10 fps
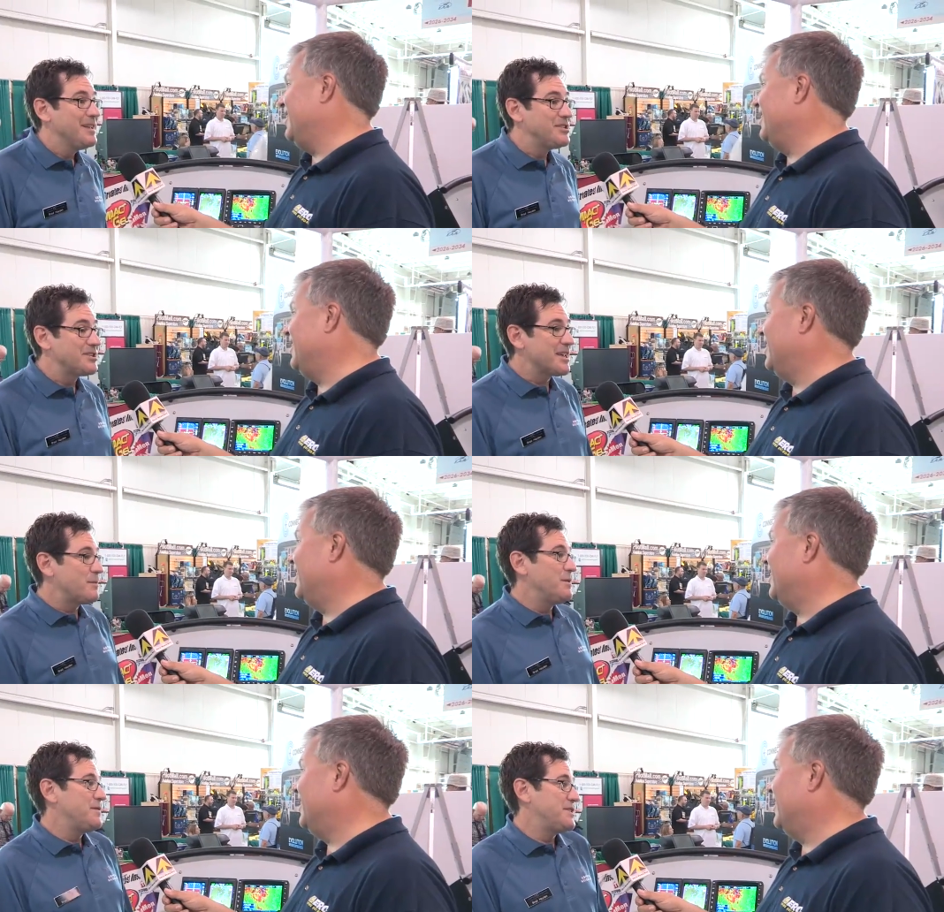Speaker 1: Just
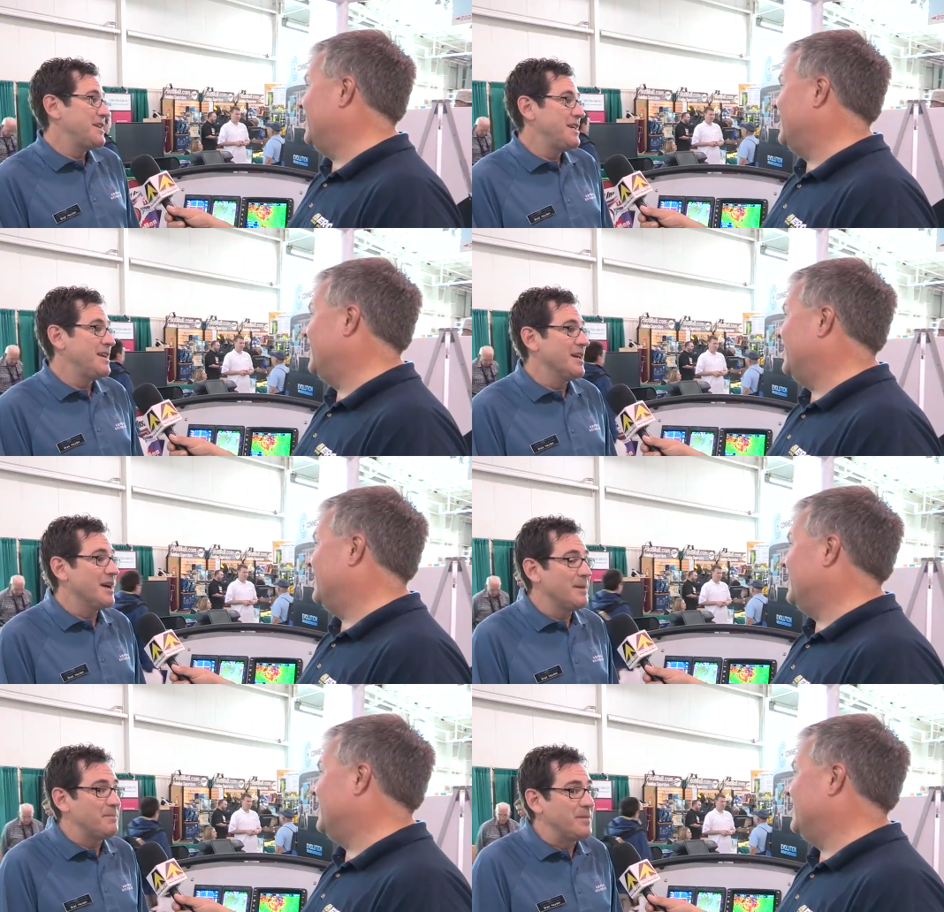like we've seen
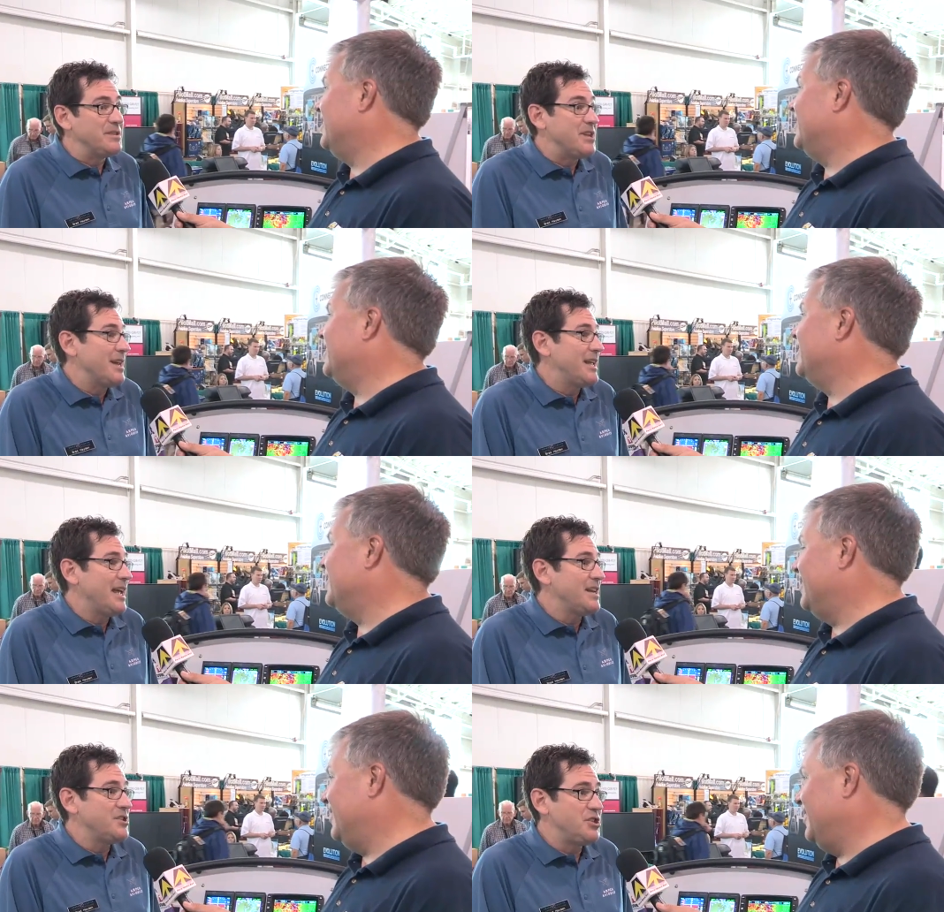uh,
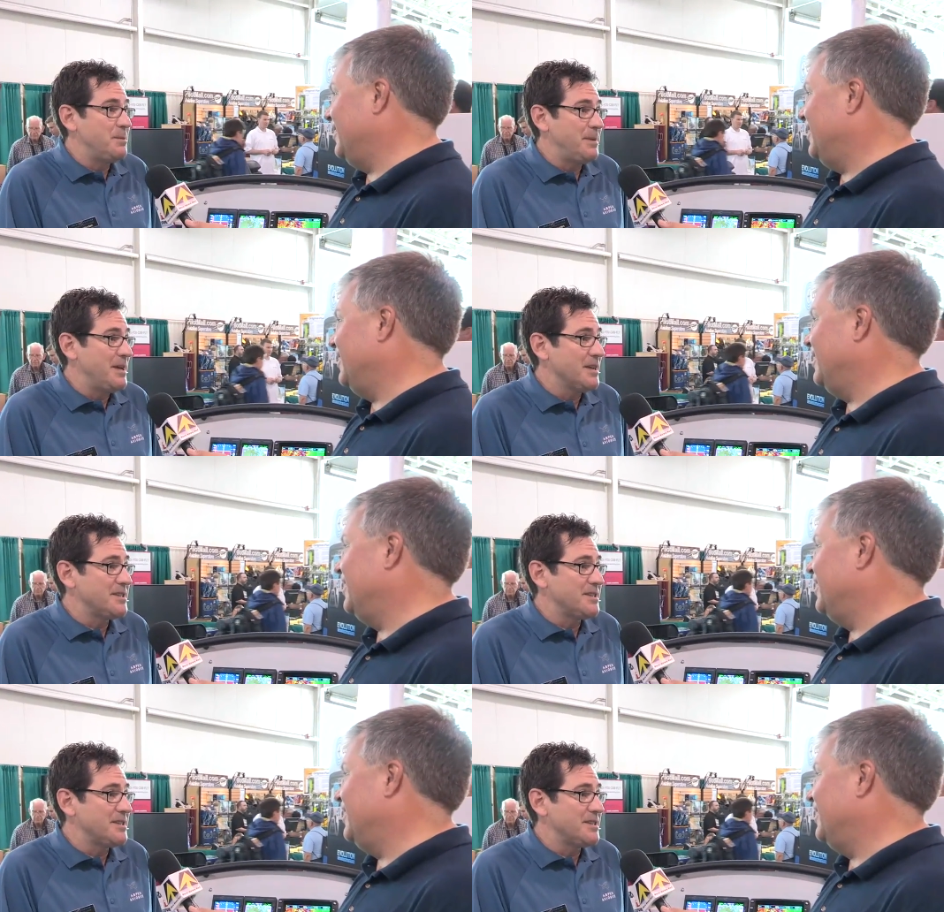dedicated G P